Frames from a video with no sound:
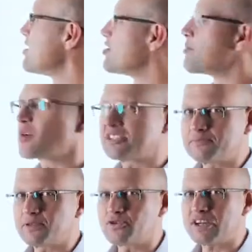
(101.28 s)
the
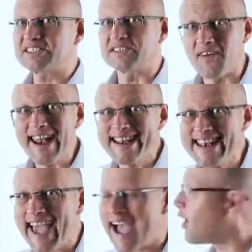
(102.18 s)
present progressive
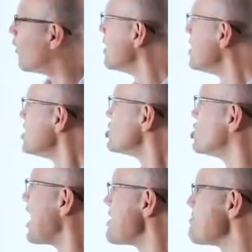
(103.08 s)
now.
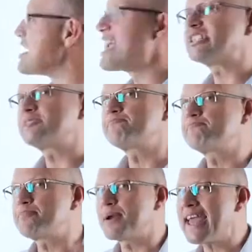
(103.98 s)
Jamie is
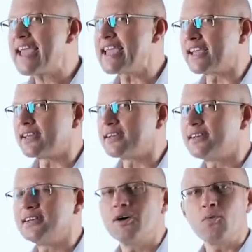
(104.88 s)
playing
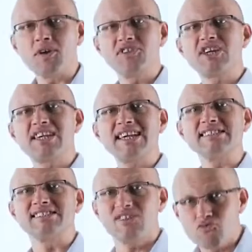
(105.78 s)
with the
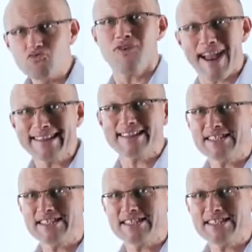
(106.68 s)
kids right